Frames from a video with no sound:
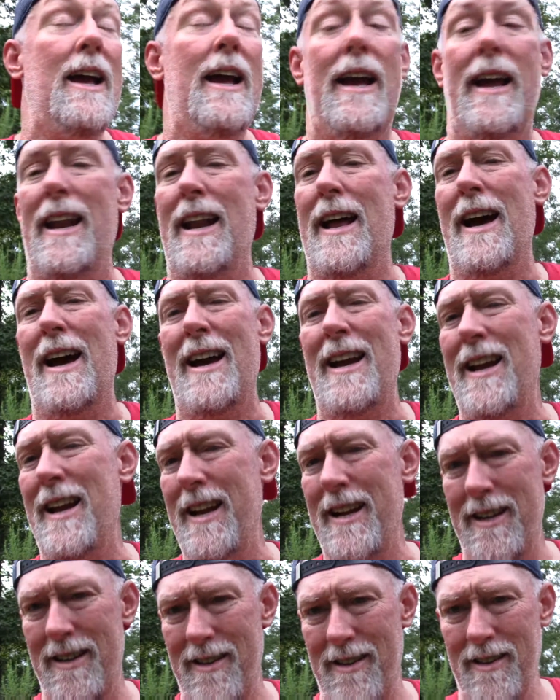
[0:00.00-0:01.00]
and I
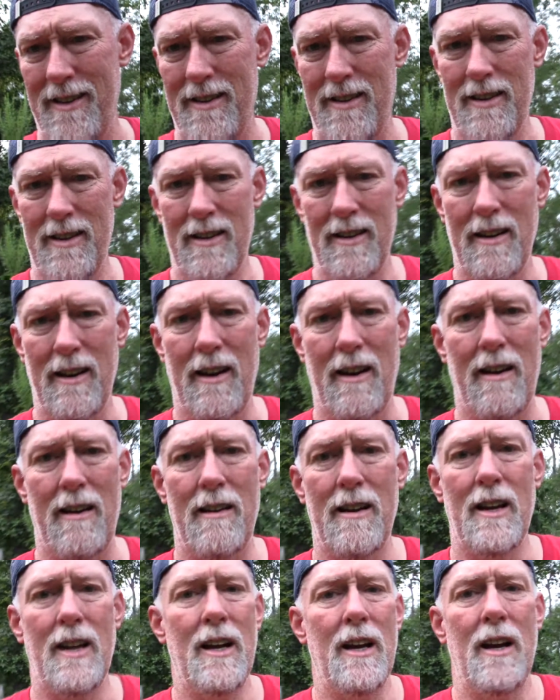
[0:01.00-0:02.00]
hated it.
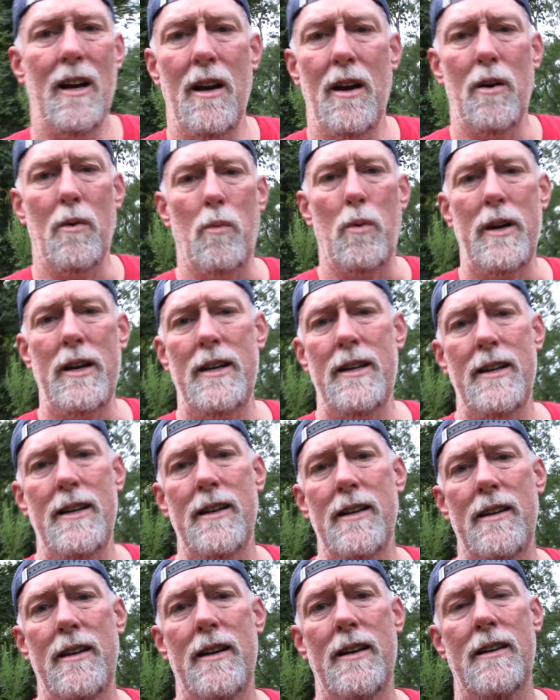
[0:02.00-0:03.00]
We
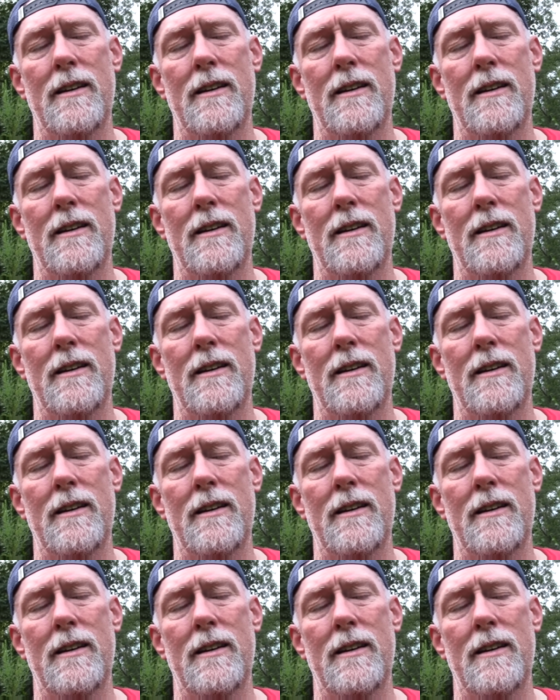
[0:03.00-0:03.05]
did